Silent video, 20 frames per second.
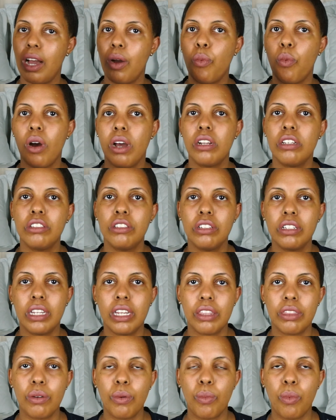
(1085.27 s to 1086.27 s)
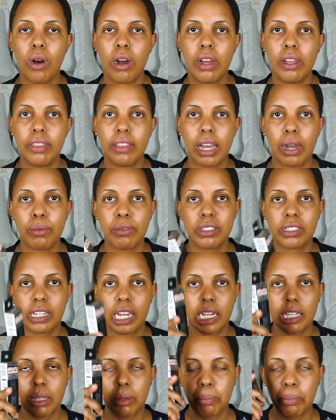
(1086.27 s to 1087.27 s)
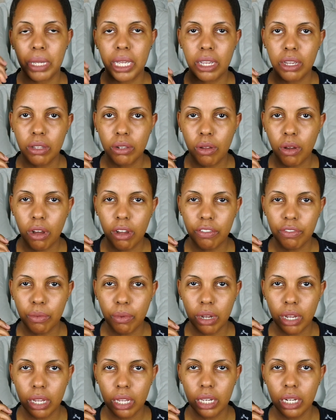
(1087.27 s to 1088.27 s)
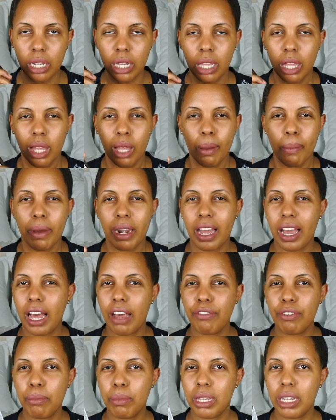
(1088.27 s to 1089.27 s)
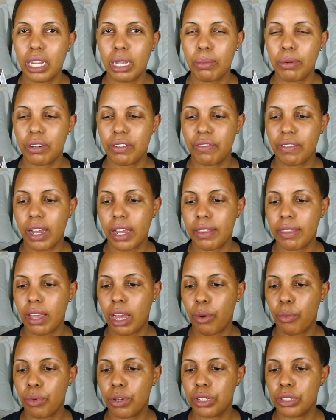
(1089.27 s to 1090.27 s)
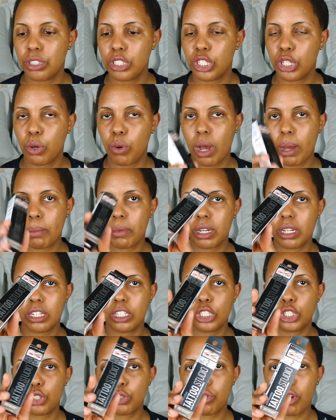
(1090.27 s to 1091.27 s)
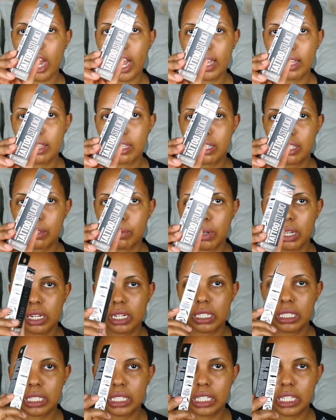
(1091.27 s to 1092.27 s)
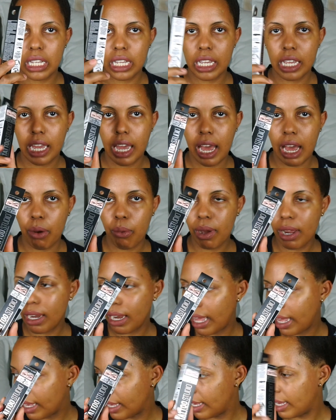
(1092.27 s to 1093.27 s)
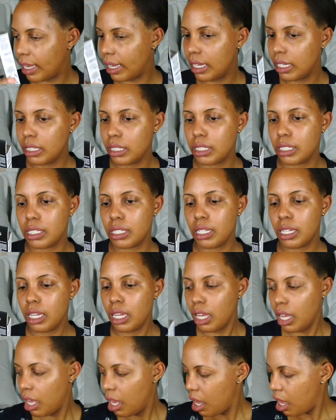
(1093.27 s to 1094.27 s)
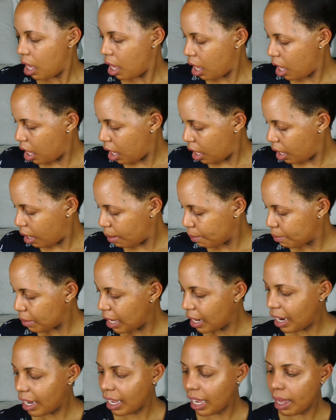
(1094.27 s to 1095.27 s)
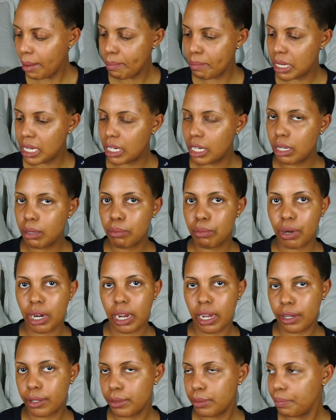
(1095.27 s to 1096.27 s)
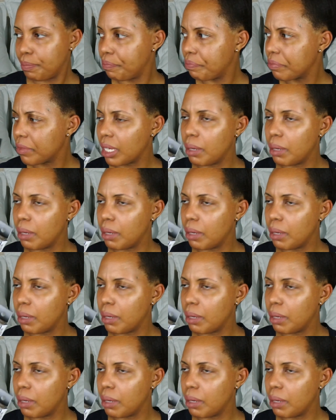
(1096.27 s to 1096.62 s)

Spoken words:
I wanted to get the one that was like the peel off one, but I haven't been able to find that one. So I'm gonna try this one and see how I like it. And I got medium brown.